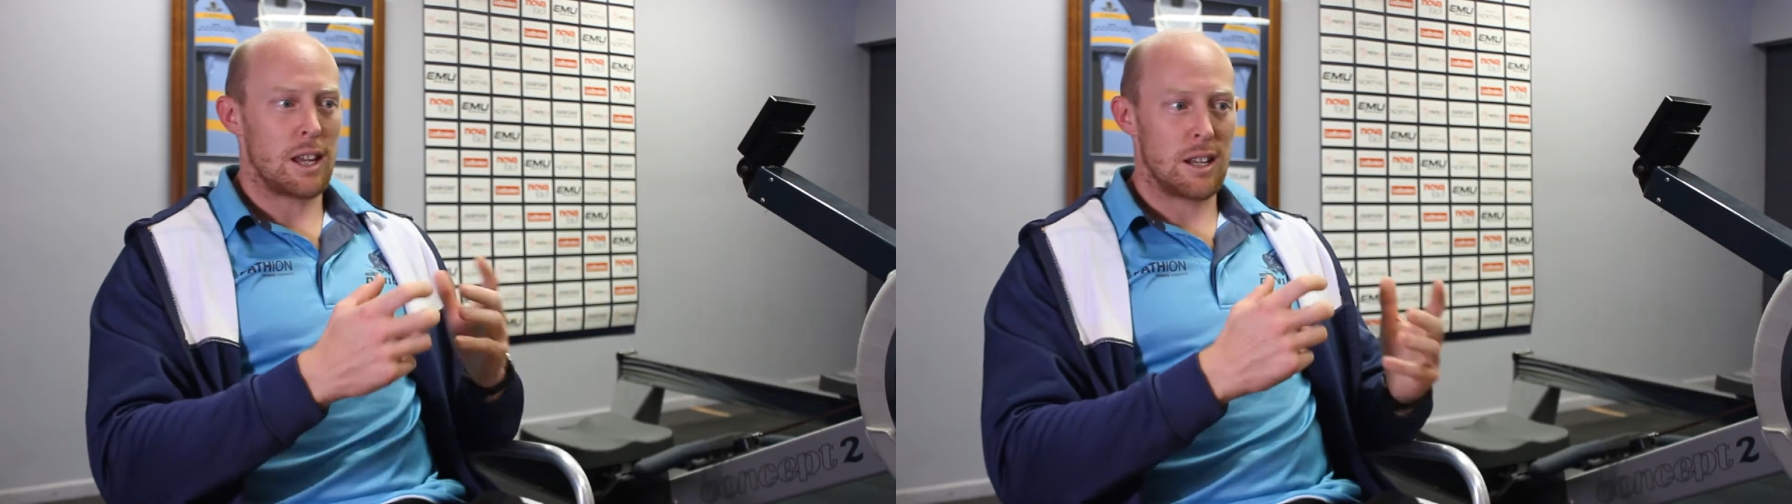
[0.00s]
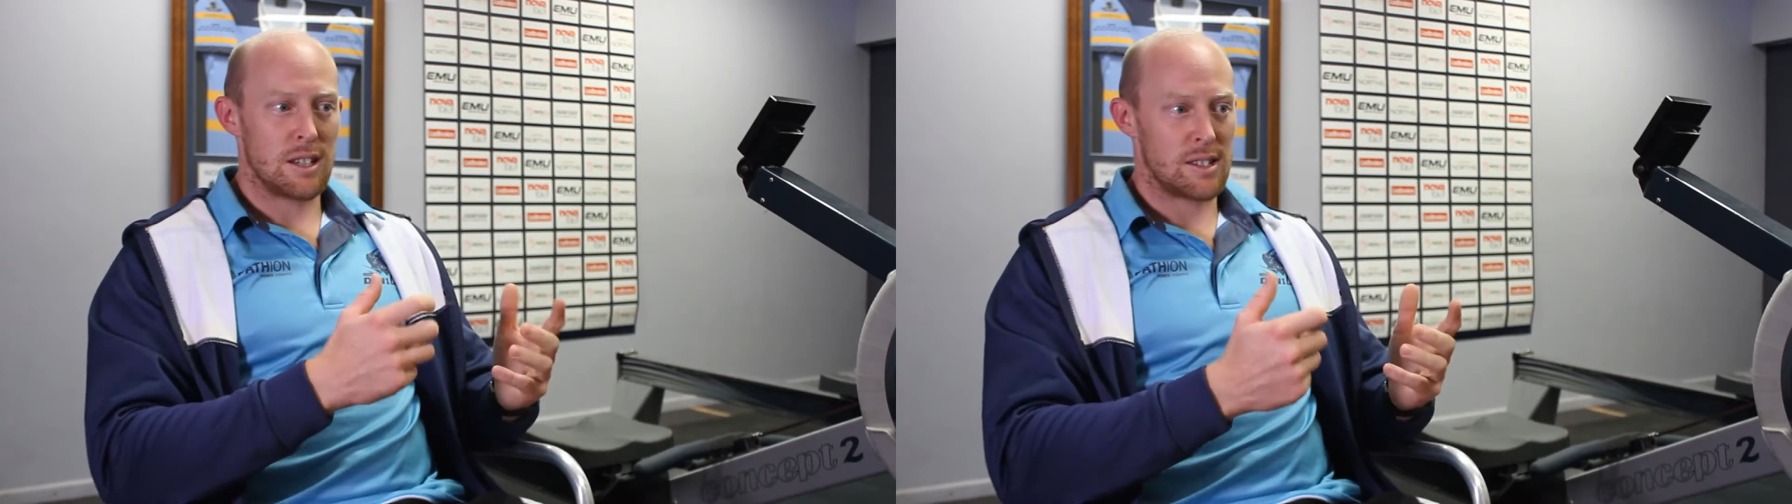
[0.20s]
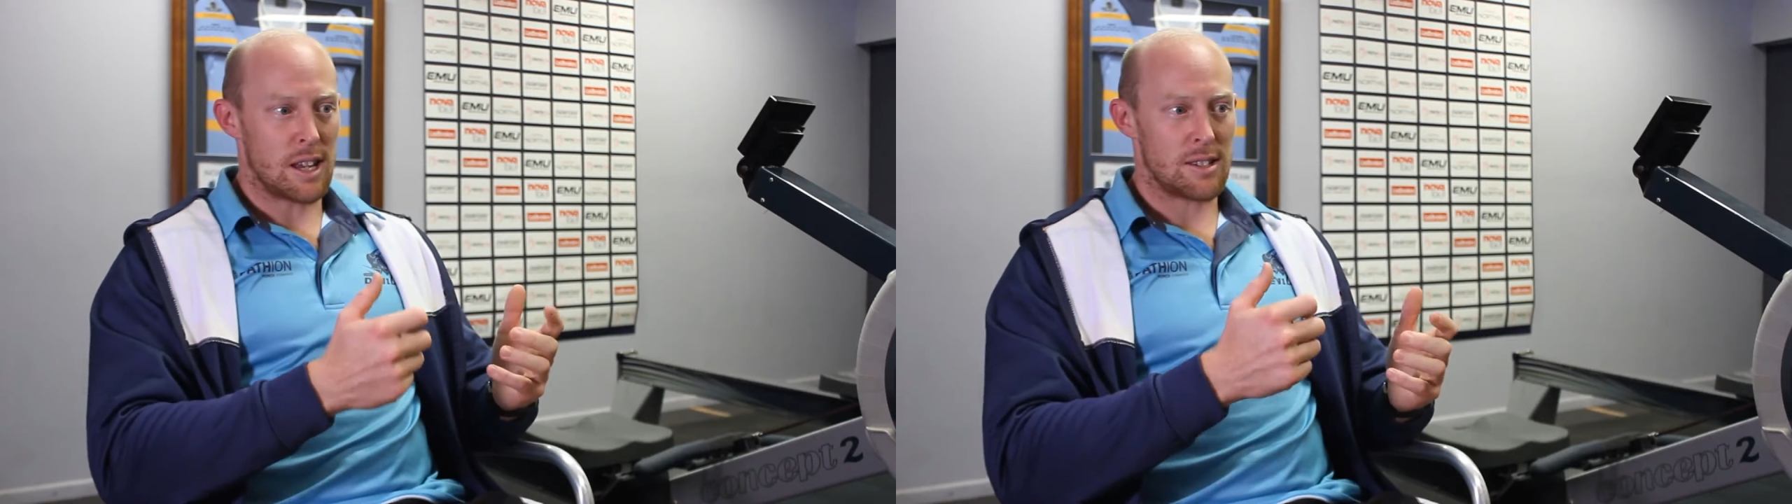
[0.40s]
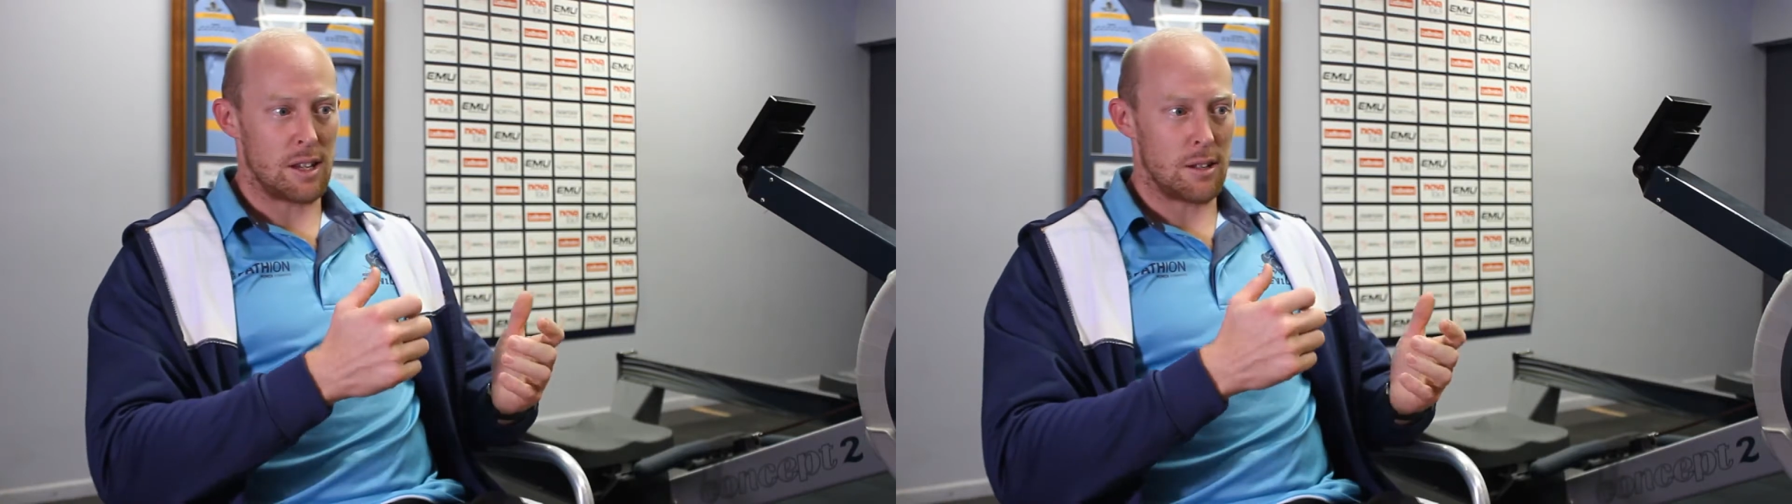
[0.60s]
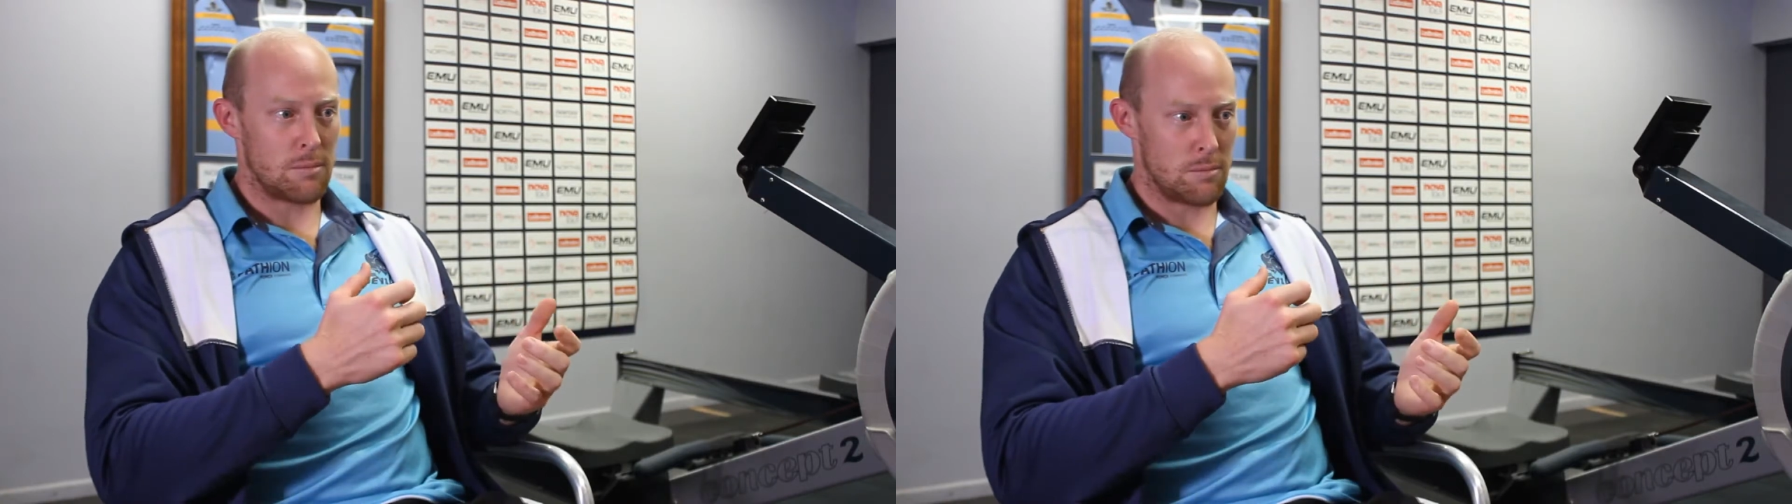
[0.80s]
in, assess
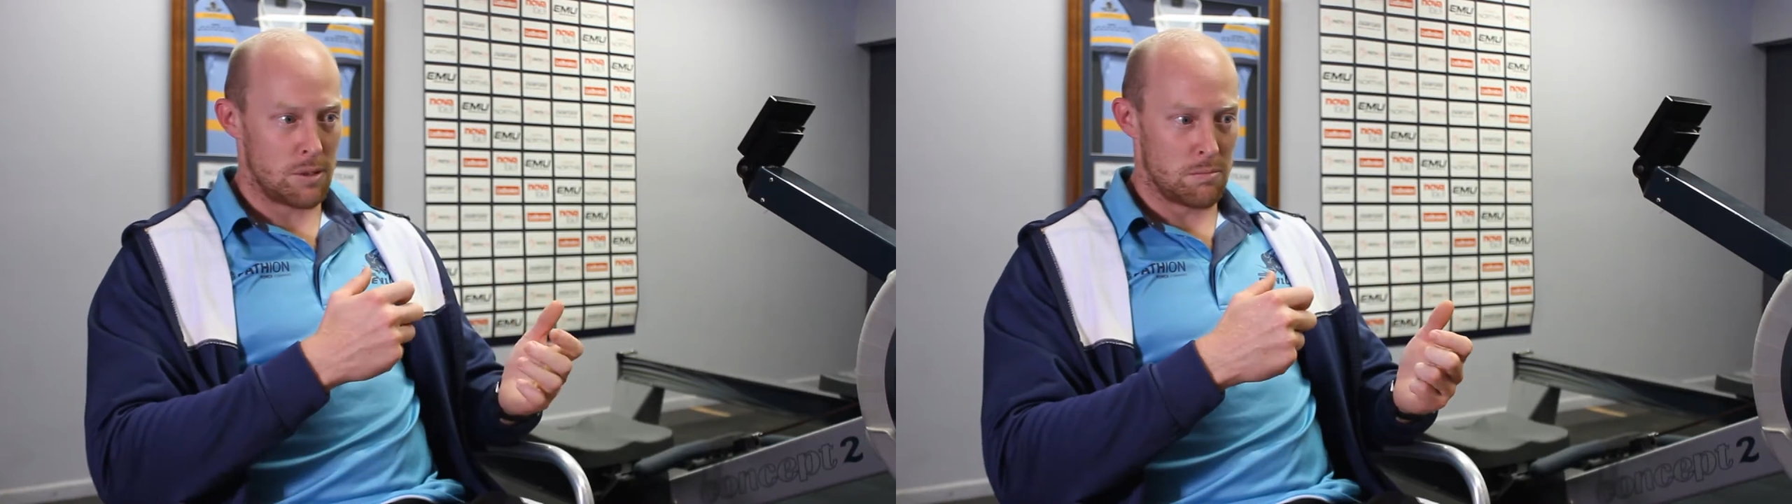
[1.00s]
it,